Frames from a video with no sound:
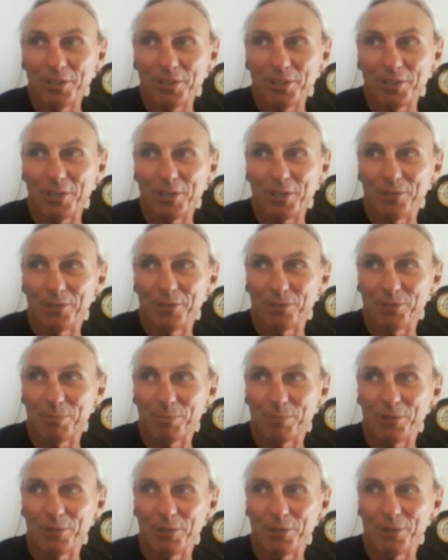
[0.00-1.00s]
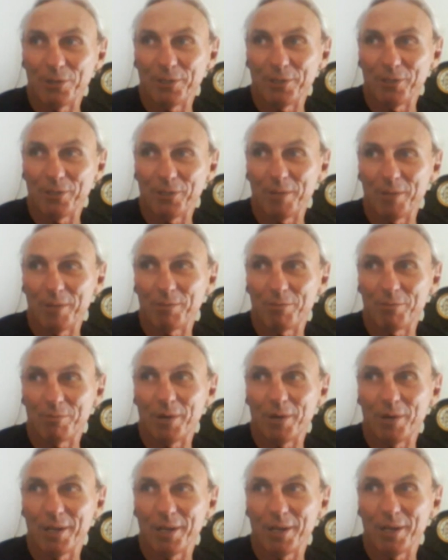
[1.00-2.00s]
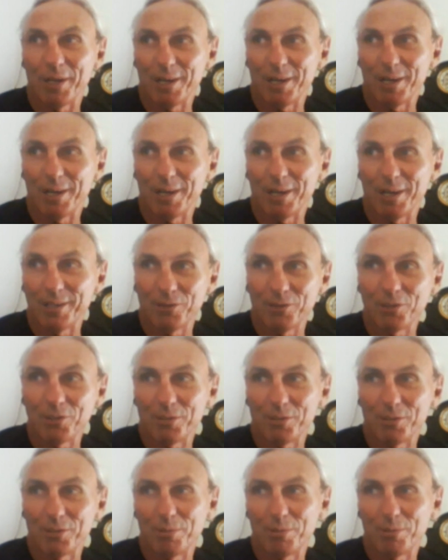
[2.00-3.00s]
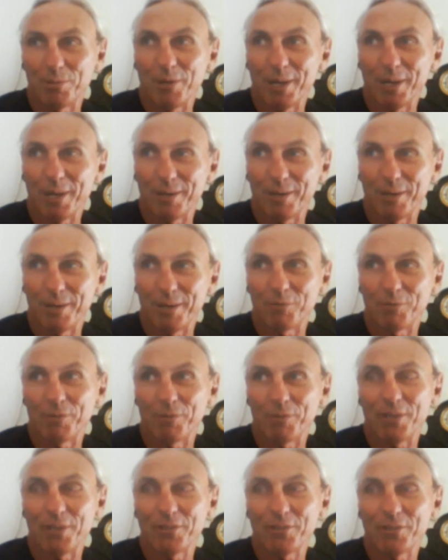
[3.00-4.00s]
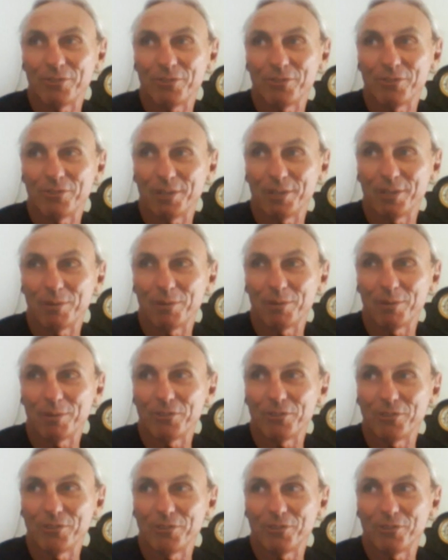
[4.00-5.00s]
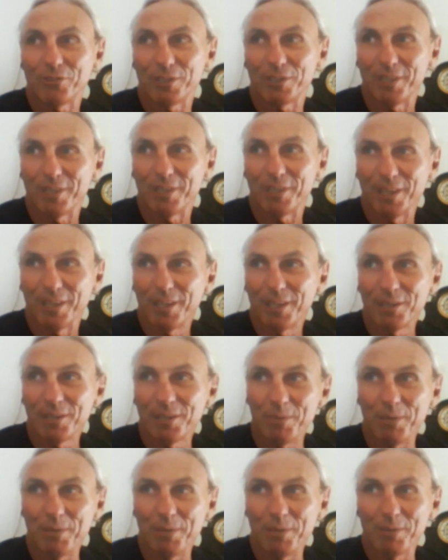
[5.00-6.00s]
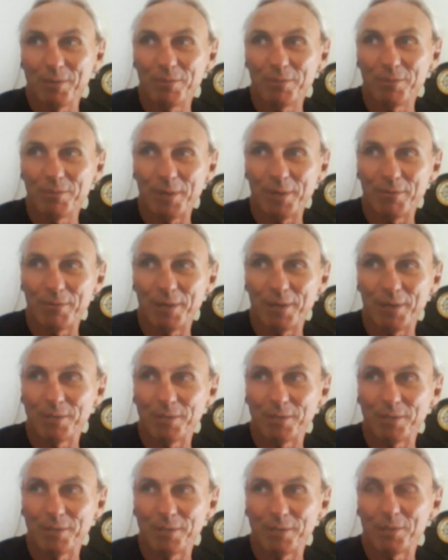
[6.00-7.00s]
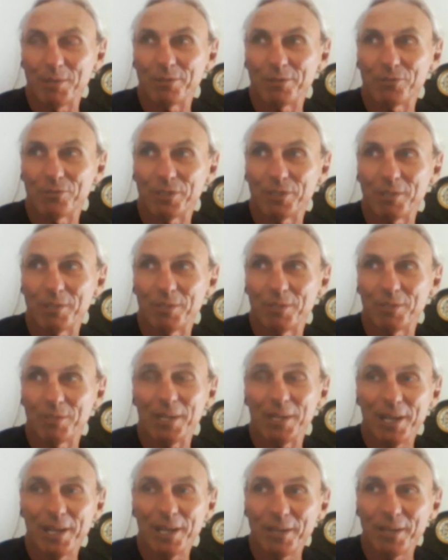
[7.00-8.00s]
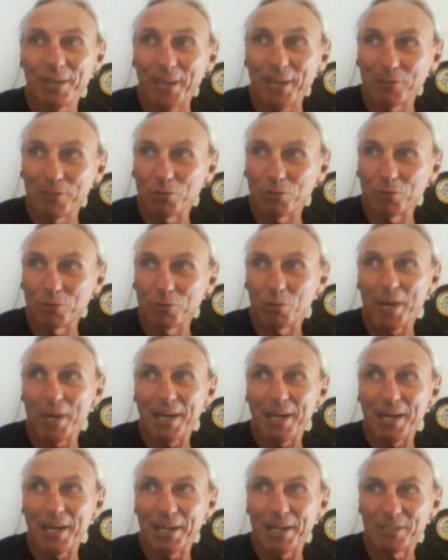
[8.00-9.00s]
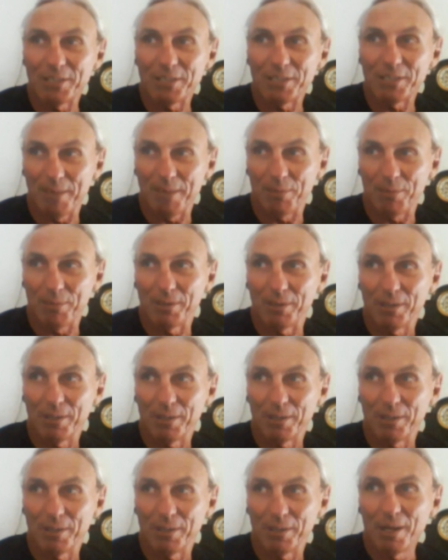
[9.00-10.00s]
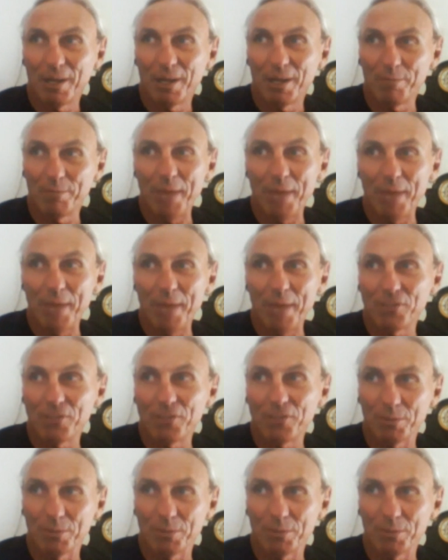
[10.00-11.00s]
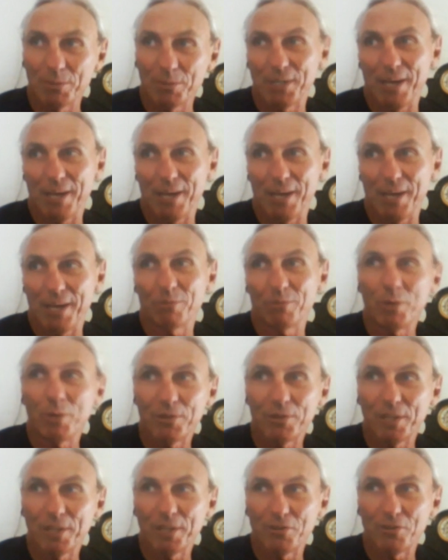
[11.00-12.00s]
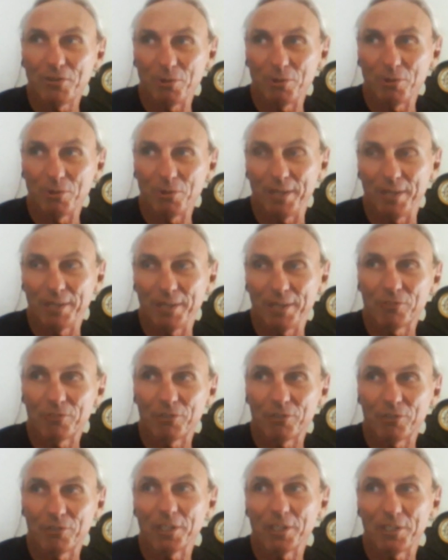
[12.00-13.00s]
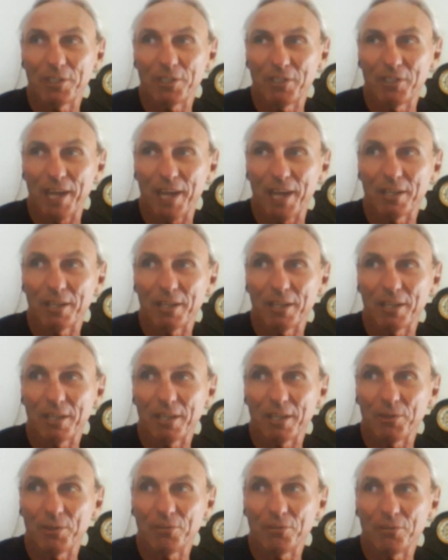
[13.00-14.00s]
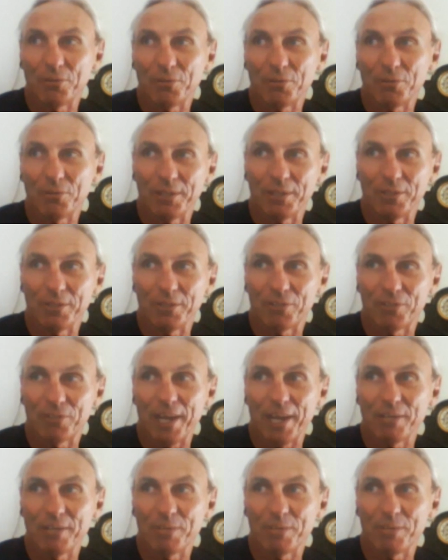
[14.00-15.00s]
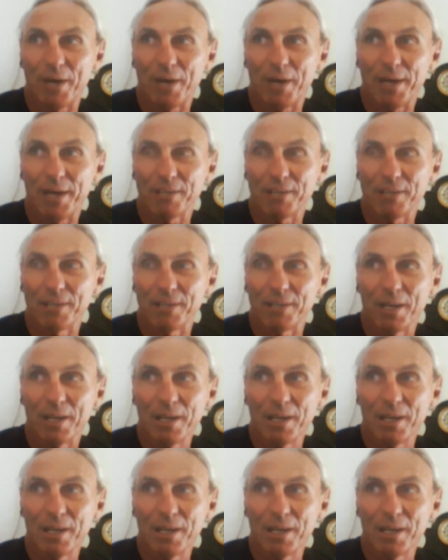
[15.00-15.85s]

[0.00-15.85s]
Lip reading: you go. There's a good example of why it's good to point out observations and questions that you may find to be a little silly. But that's a great example of managing room sound. What are they doing? Let's look at exactly what they're doing and the science behind it.